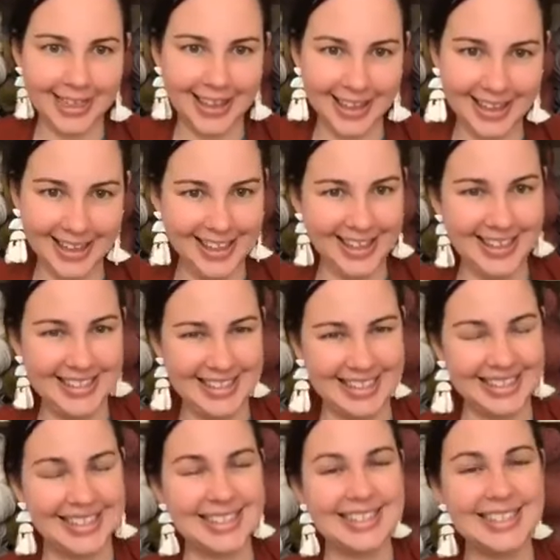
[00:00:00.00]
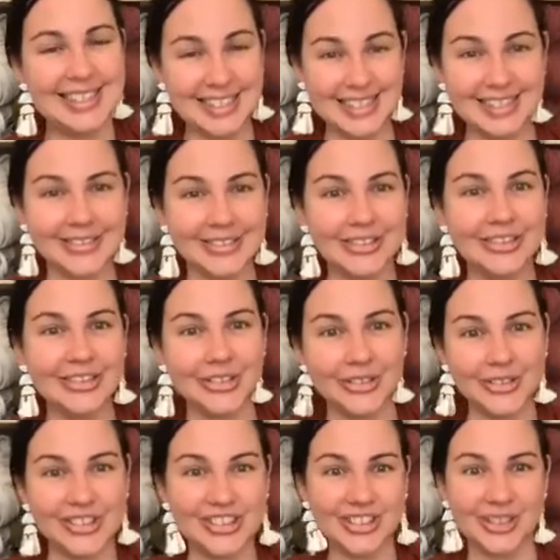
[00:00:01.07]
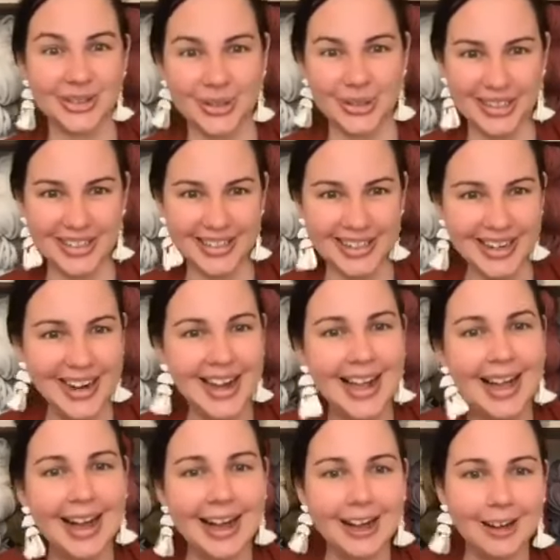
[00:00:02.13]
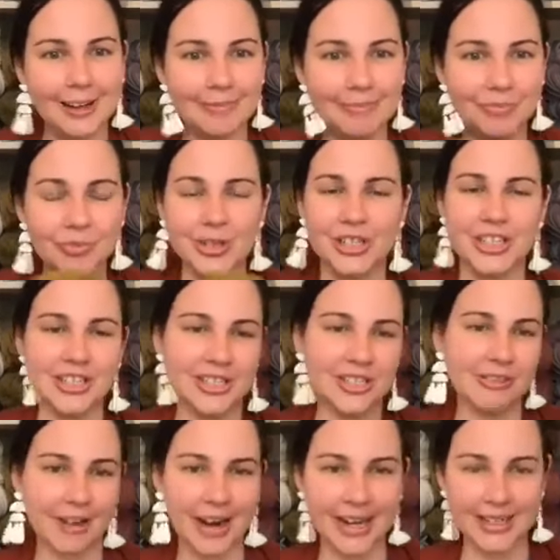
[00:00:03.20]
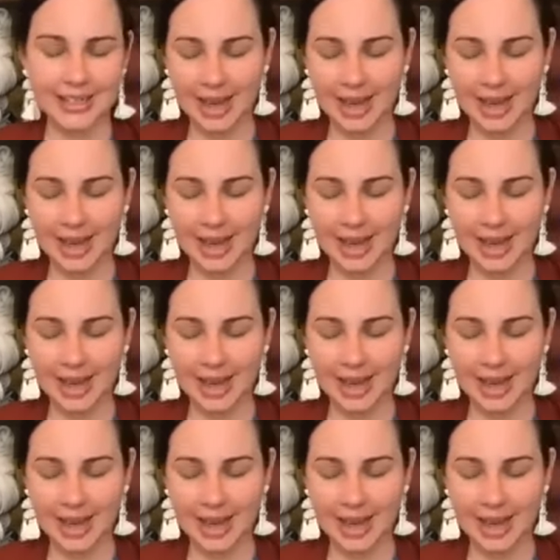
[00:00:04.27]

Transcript: it and it still looks good, which is great.